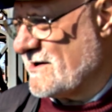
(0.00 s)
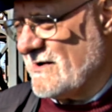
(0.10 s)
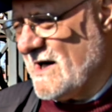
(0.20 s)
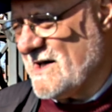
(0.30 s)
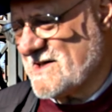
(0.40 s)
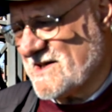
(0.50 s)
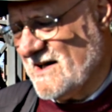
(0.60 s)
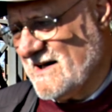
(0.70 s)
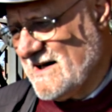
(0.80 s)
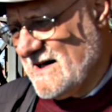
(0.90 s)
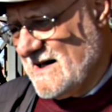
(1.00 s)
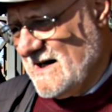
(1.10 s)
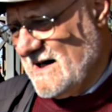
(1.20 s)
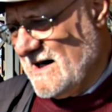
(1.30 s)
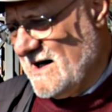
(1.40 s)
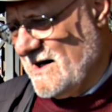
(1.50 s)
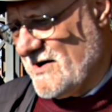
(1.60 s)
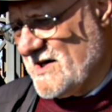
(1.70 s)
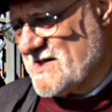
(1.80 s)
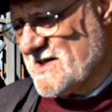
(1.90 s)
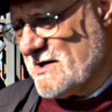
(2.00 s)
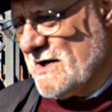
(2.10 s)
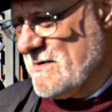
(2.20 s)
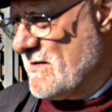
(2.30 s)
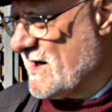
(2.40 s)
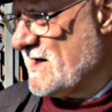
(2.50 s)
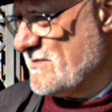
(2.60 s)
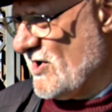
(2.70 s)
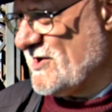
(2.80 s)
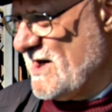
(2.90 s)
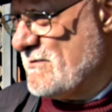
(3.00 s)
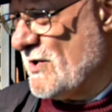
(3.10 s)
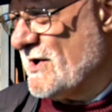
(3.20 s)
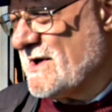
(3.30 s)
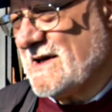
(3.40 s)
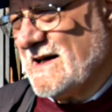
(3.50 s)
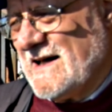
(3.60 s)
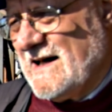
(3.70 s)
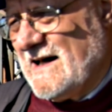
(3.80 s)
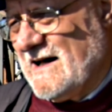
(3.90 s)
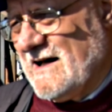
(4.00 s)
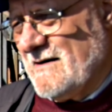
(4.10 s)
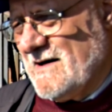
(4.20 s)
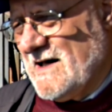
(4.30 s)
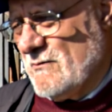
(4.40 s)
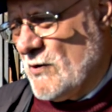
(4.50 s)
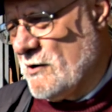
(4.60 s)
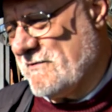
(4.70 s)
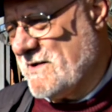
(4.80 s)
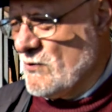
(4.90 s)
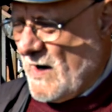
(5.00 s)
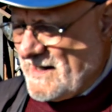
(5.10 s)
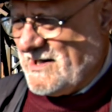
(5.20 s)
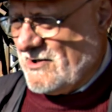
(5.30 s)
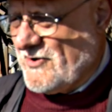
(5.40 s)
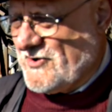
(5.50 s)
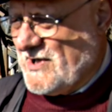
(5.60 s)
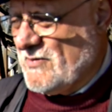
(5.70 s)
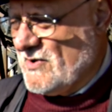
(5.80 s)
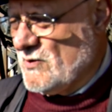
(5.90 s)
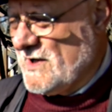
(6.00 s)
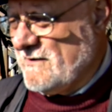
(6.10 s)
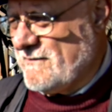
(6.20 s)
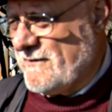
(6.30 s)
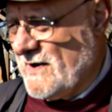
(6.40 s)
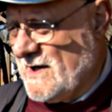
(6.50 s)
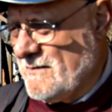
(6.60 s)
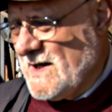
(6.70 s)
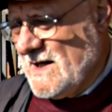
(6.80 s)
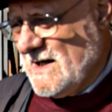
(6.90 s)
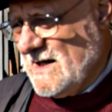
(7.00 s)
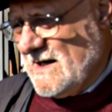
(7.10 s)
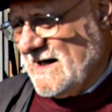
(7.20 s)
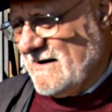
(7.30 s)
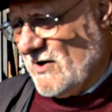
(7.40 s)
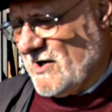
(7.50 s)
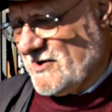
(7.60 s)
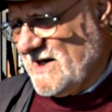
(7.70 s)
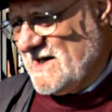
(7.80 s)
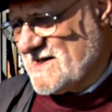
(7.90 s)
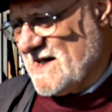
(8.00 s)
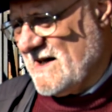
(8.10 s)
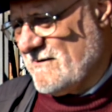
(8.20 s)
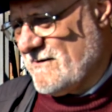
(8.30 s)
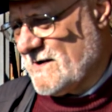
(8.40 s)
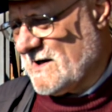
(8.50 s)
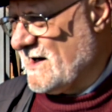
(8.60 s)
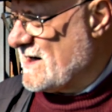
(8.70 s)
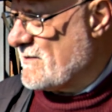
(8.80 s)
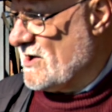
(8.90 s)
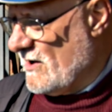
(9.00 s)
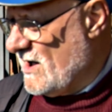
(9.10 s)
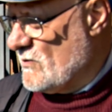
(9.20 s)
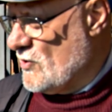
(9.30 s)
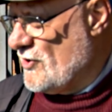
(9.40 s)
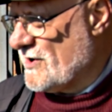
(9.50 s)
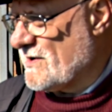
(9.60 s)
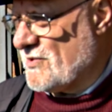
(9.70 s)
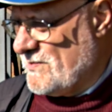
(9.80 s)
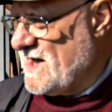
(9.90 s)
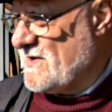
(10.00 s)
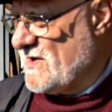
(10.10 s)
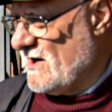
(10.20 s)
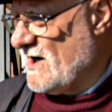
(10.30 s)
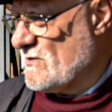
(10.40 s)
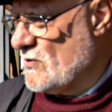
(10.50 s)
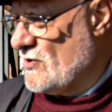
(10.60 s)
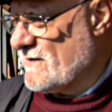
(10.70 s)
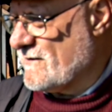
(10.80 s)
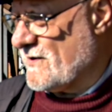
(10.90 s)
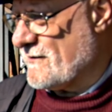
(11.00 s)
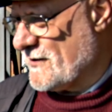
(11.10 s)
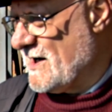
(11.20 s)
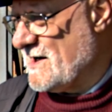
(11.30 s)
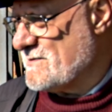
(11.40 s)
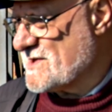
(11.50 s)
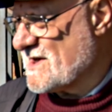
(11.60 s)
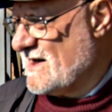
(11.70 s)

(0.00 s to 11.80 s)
and raised the necessary money to buy timber. And while we've been waiting on the timber, volunteers have cleaned up the ironwork and prepared the ironwork for the frames.